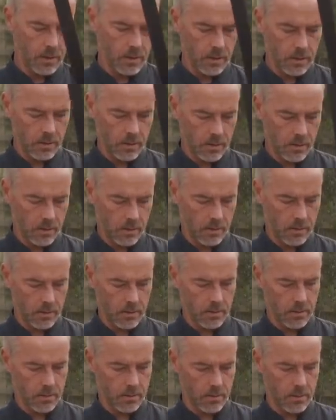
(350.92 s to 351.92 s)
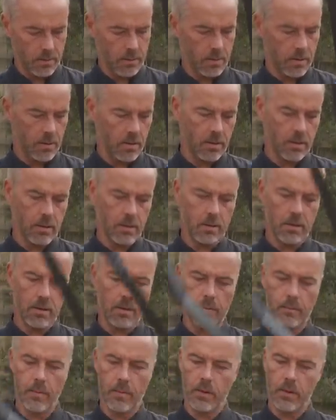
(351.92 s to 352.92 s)
is, I guess,
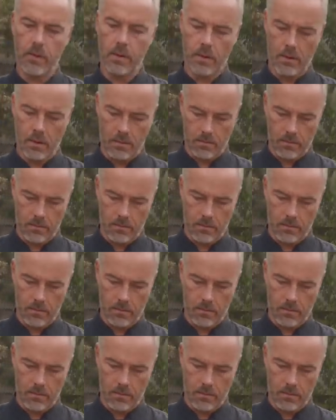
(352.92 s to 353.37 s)
let me see.